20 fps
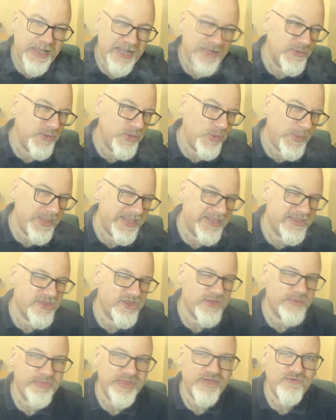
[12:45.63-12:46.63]
I don't know whether there's
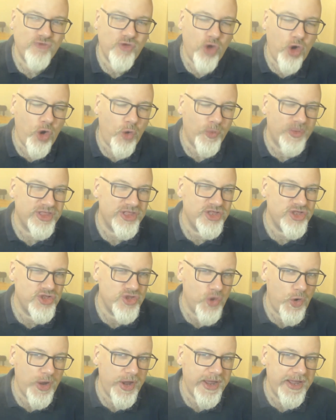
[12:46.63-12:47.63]
something wrong with
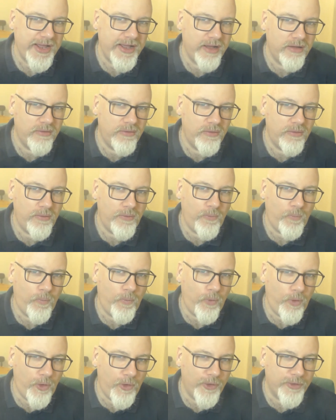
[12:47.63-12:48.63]
enjoying
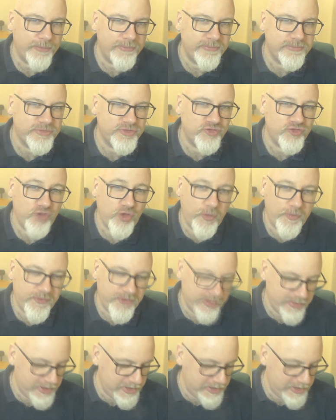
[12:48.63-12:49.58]
warm strawberry